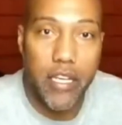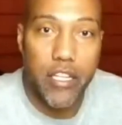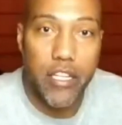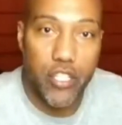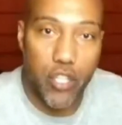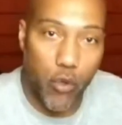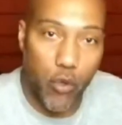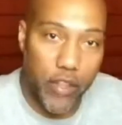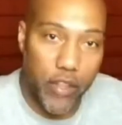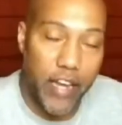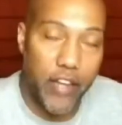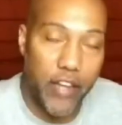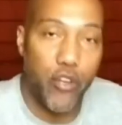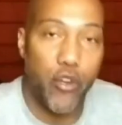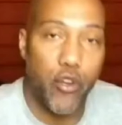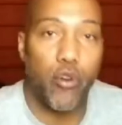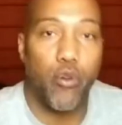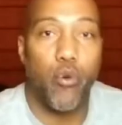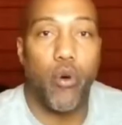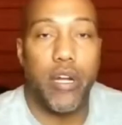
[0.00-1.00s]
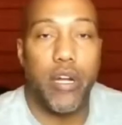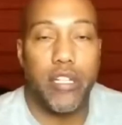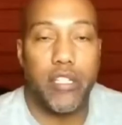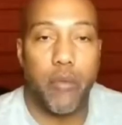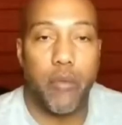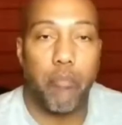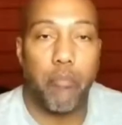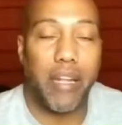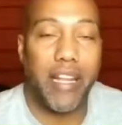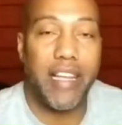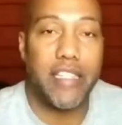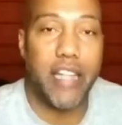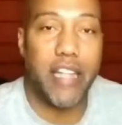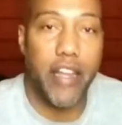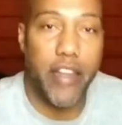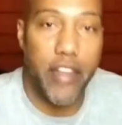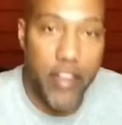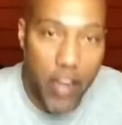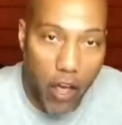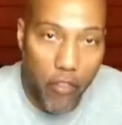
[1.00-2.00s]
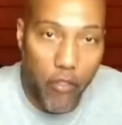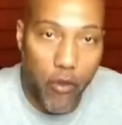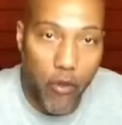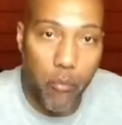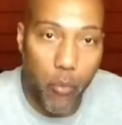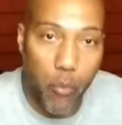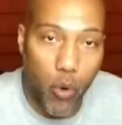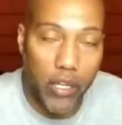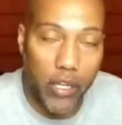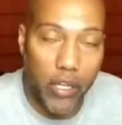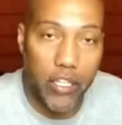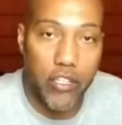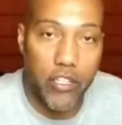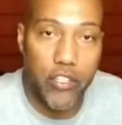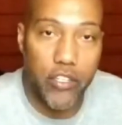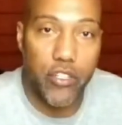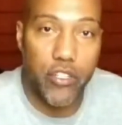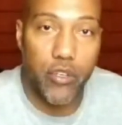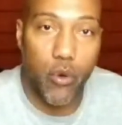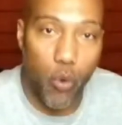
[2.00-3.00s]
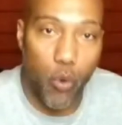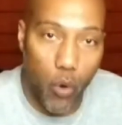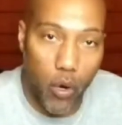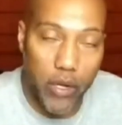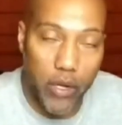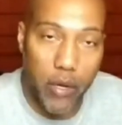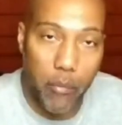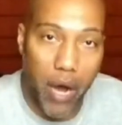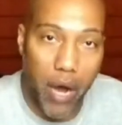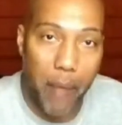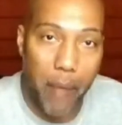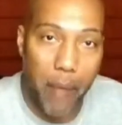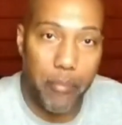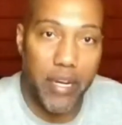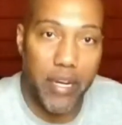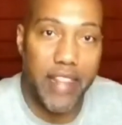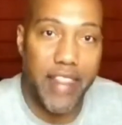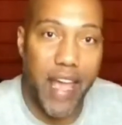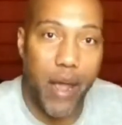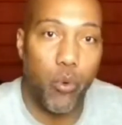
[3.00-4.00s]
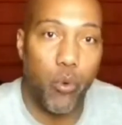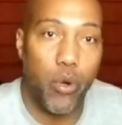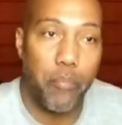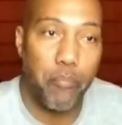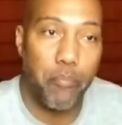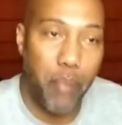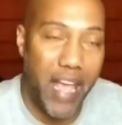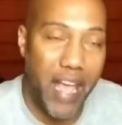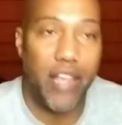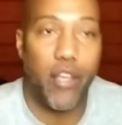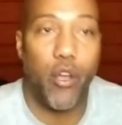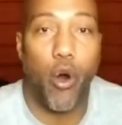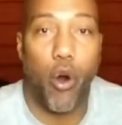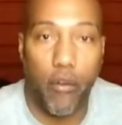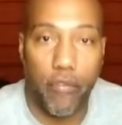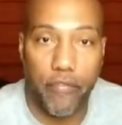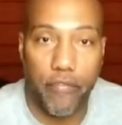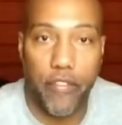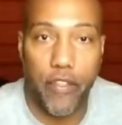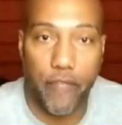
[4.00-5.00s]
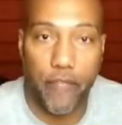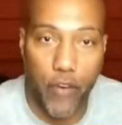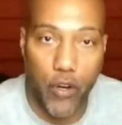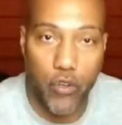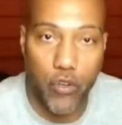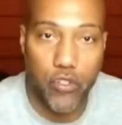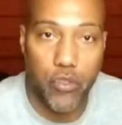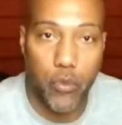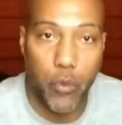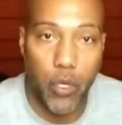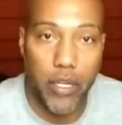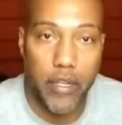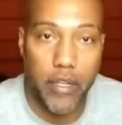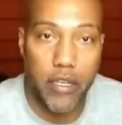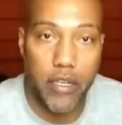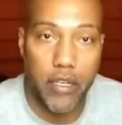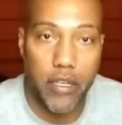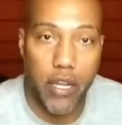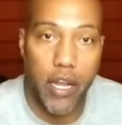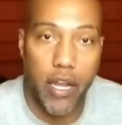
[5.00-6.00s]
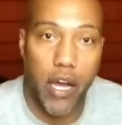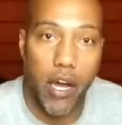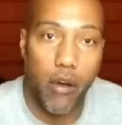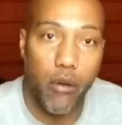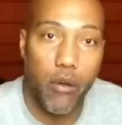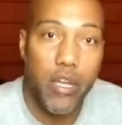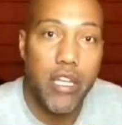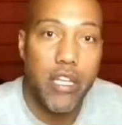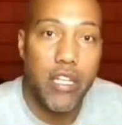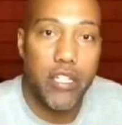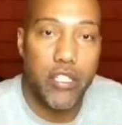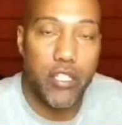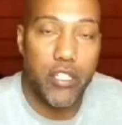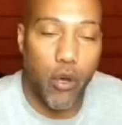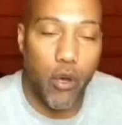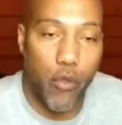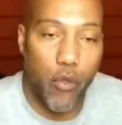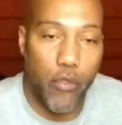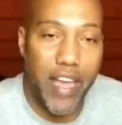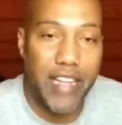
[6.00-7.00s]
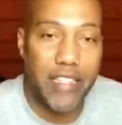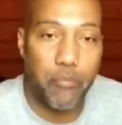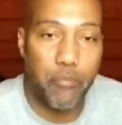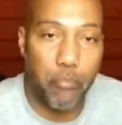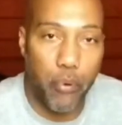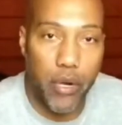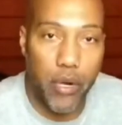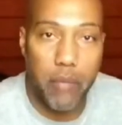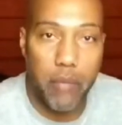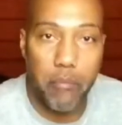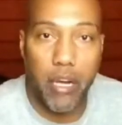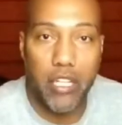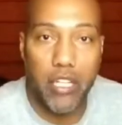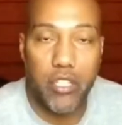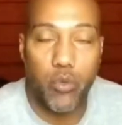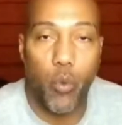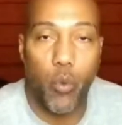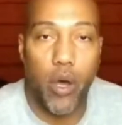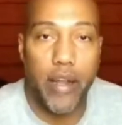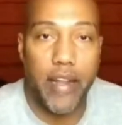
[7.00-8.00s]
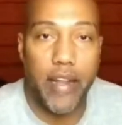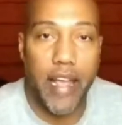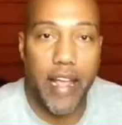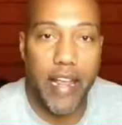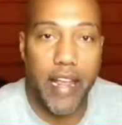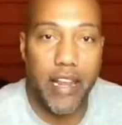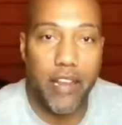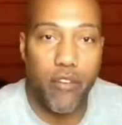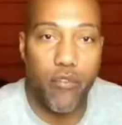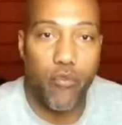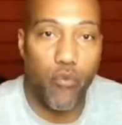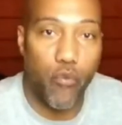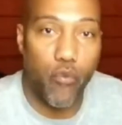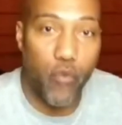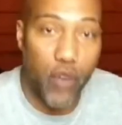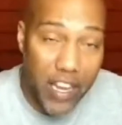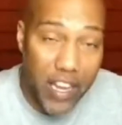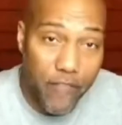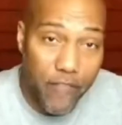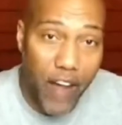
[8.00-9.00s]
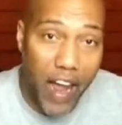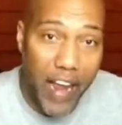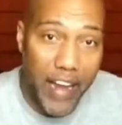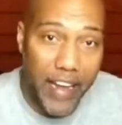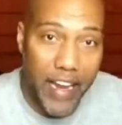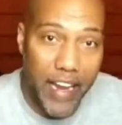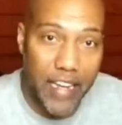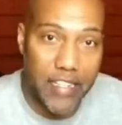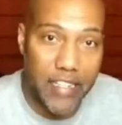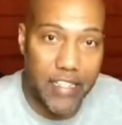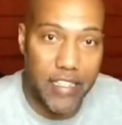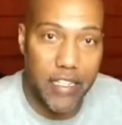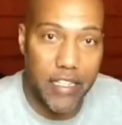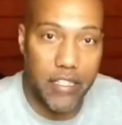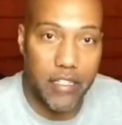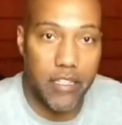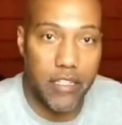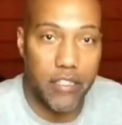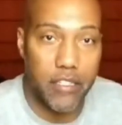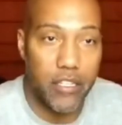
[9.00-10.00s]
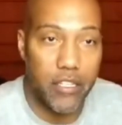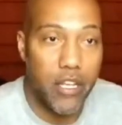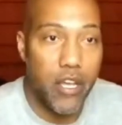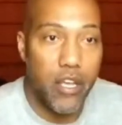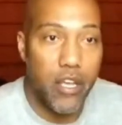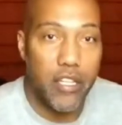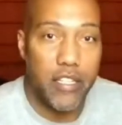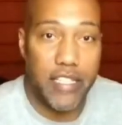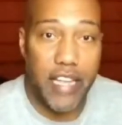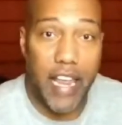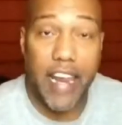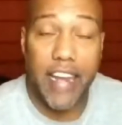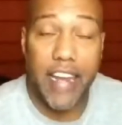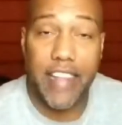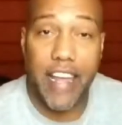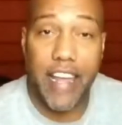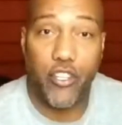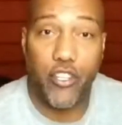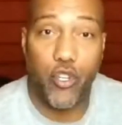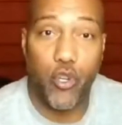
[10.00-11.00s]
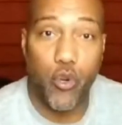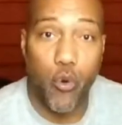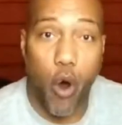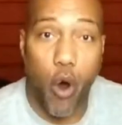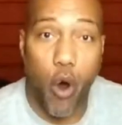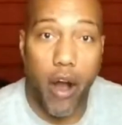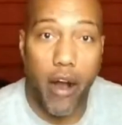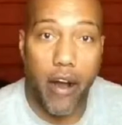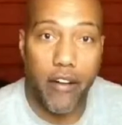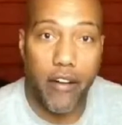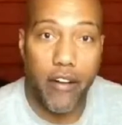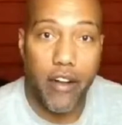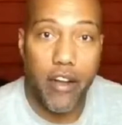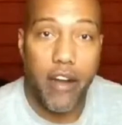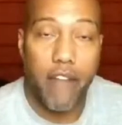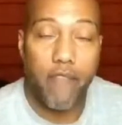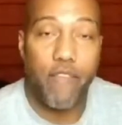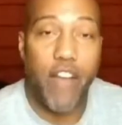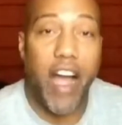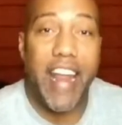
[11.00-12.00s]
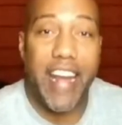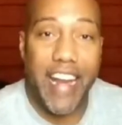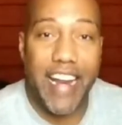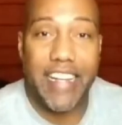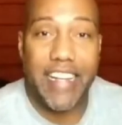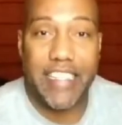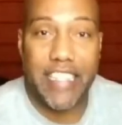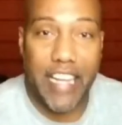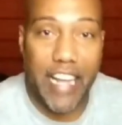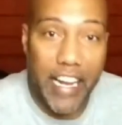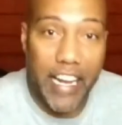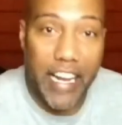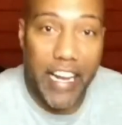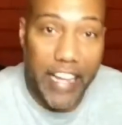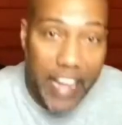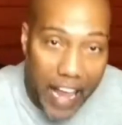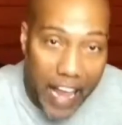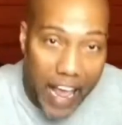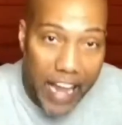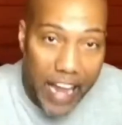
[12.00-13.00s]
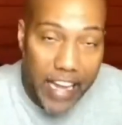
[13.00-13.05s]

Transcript: So then you're going to place another mortgage on the property that would pay off the first one, you know. So that's pretty much what a refinance is saying that you are financing again.